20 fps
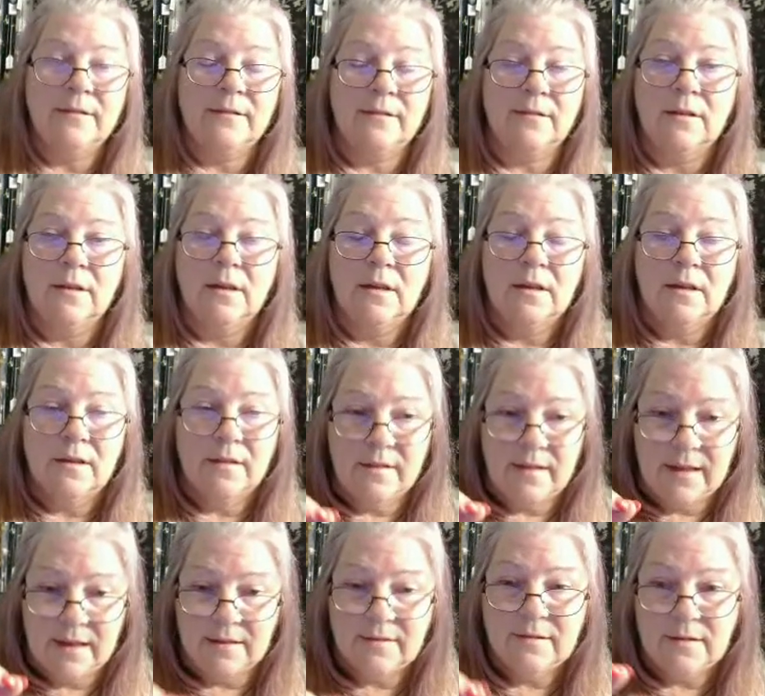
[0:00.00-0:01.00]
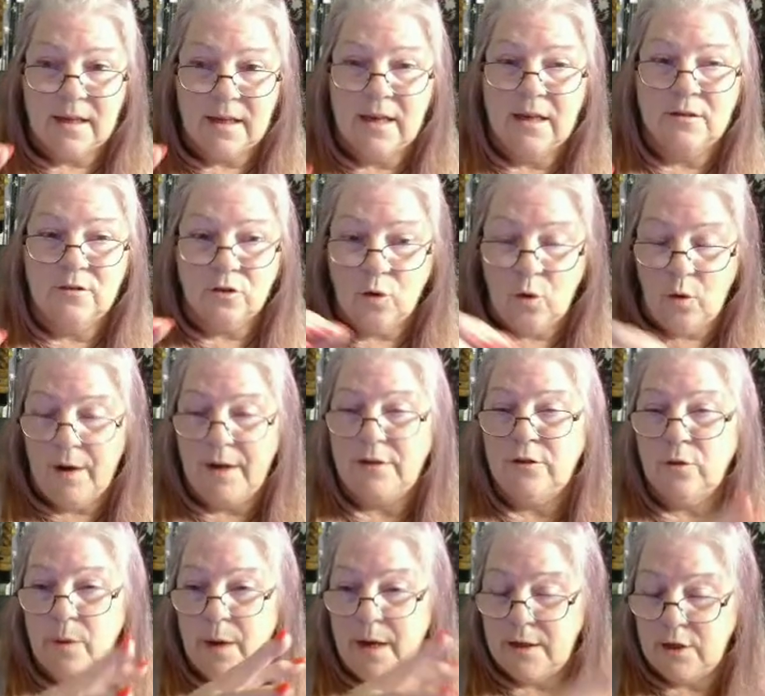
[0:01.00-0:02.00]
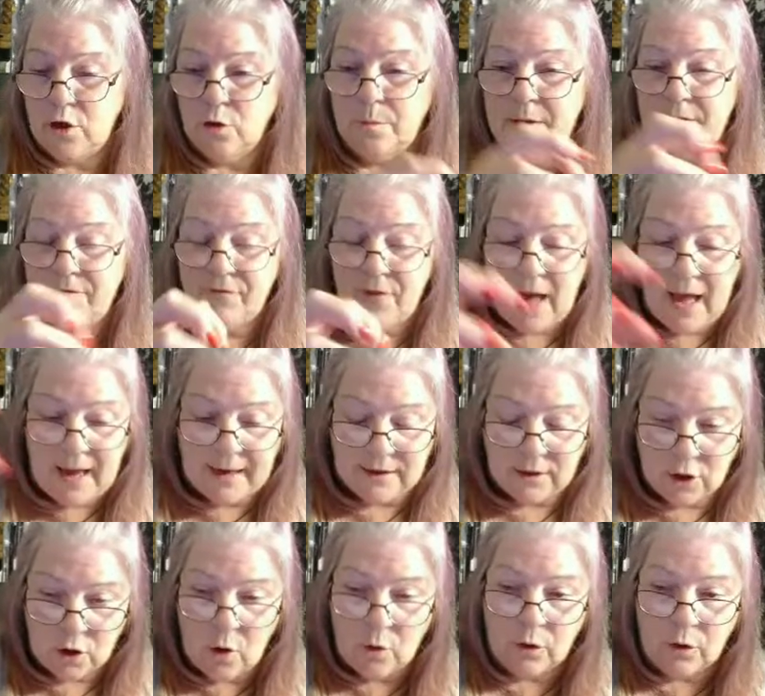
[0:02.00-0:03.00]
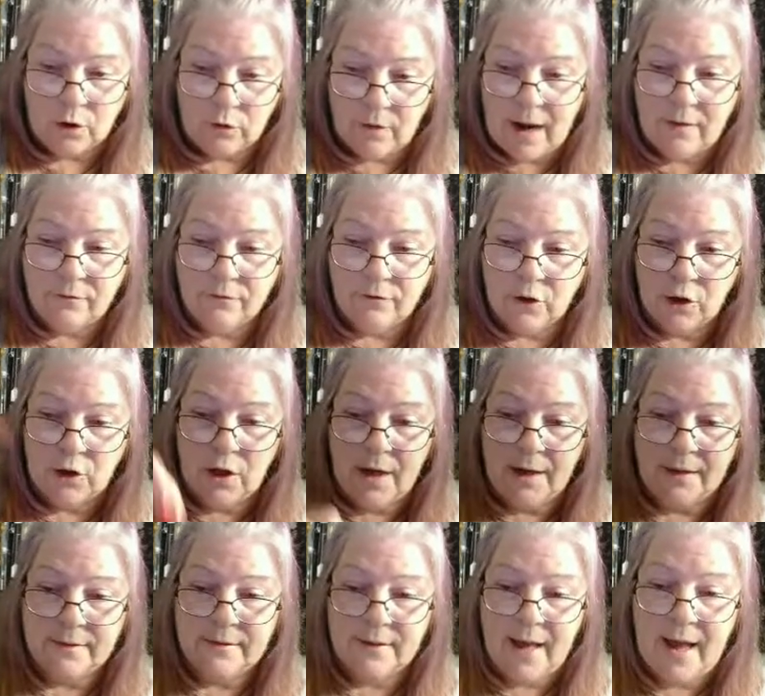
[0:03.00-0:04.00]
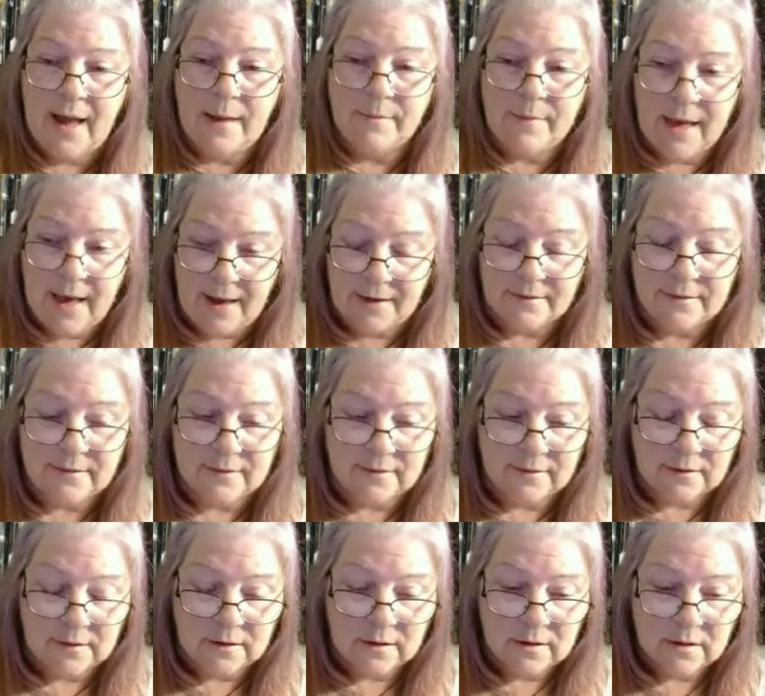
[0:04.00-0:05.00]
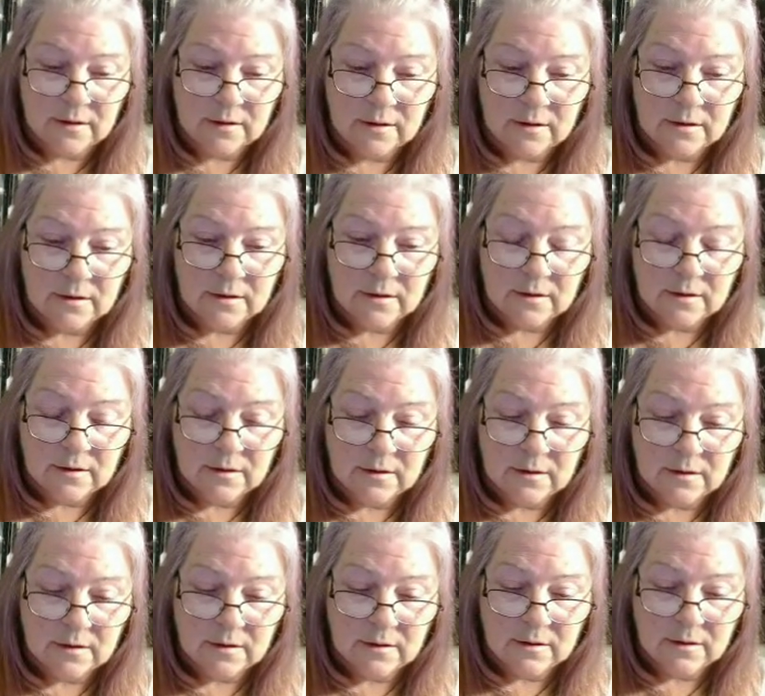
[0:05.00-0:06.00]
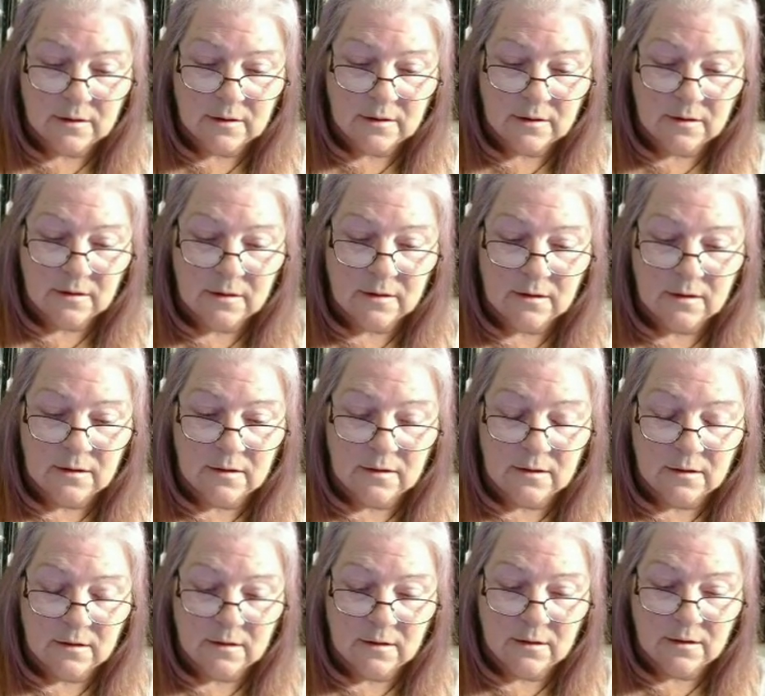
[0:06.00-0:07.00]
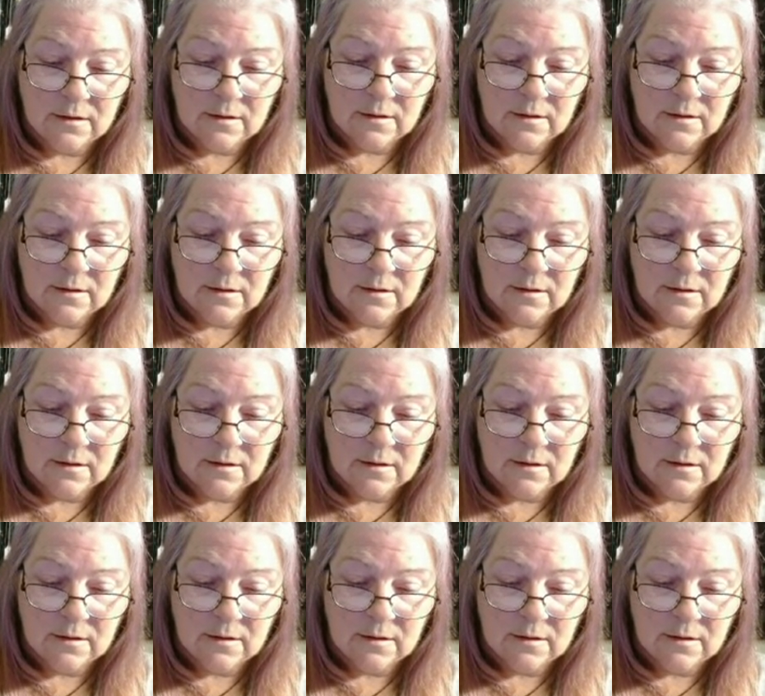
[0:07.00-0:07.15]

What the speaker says: There is a bit of a battle, but yes, this is going to, and you'll be fine. You're going around for a long time. Yes.